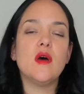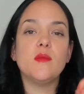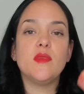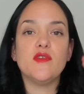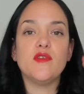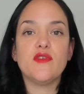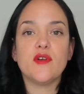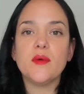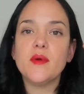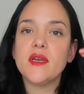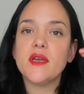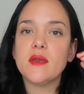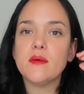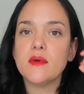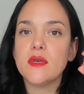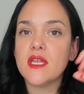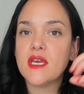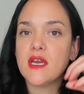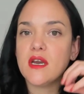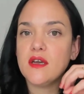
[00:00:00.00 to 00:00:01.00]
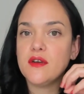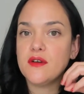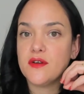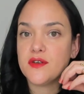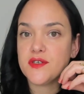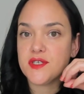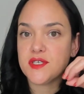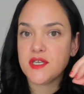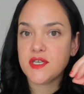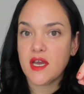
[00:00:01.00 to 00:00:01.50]
Before we can really
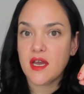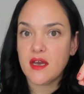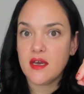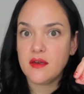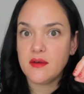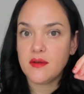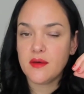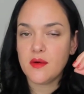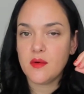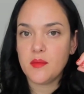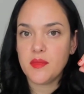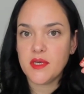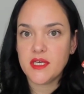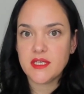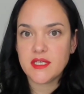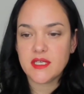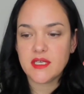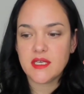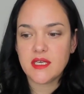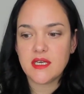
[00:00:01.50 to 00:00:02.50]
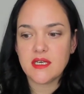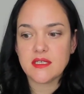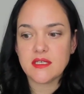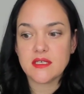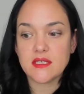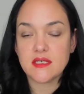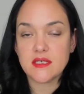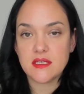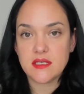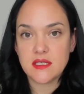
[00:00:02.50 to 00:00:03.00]
understand obesity as a
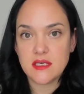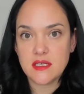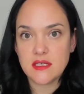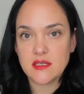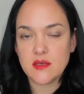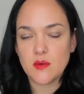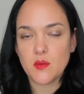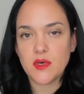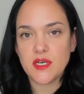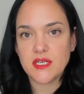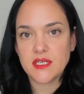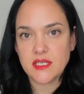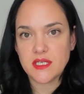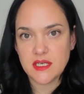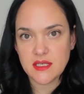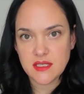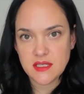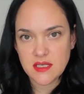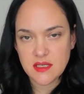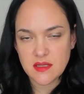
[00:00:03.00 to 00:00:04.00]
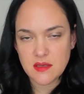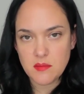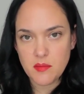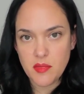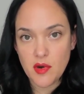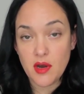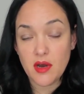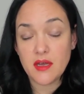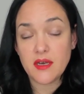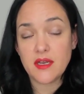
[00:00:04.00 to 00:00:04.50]
disease and what it does to the
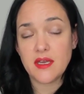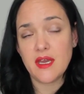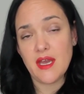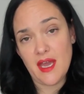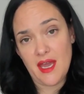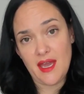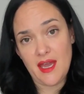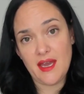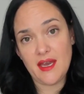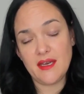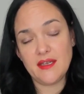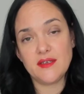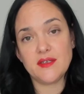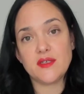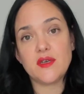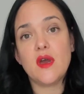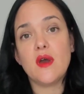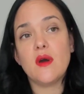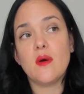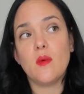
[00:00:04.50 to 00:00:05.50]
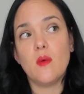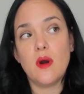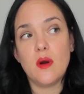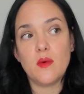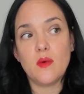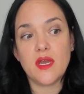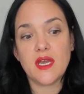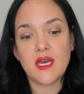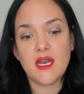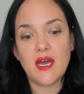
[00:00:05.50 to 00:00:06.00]
body and what
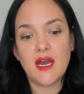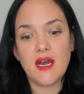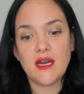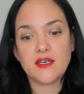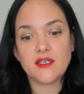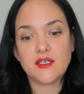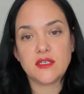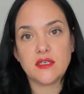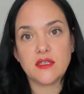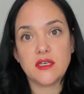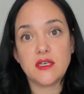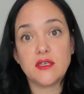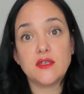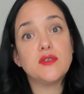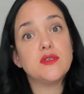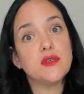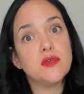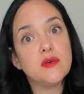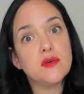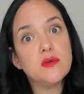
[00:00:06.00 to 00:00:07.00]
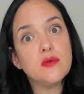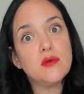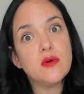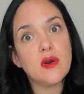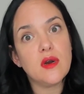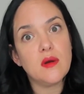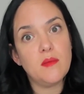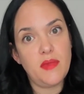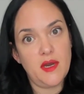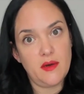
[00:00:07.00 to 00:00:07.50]
we can actually do
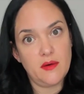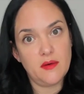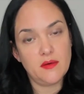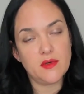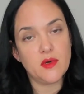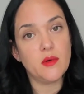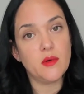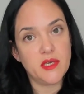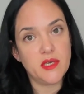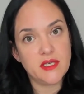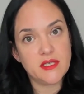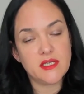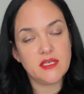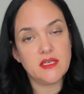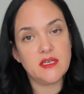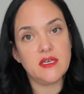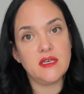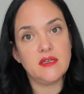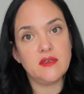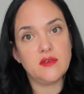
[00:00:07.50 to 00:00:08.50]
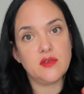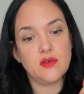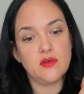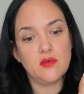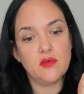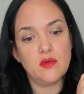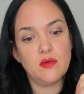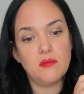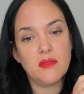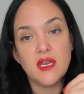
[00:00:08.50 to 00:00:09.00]
about obesity to
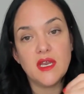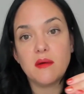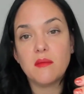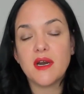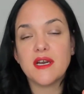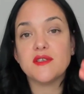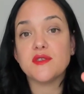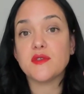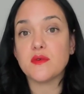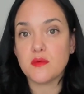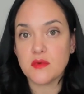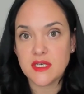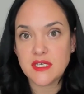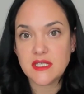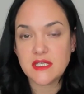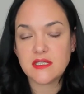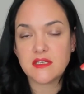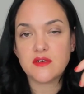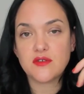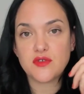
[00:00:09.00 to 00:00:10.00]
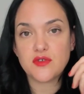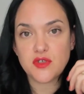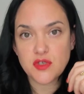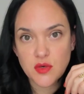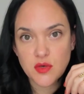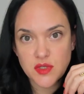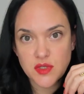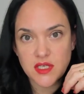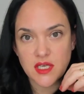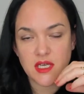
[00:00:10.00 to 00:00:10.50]
minimize the risks that are
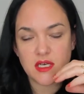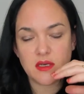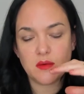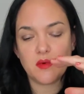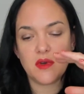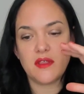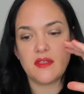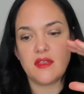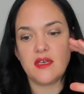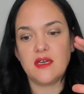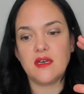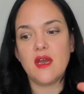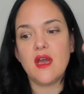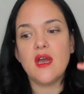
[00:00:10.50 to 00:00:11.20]
associated with it,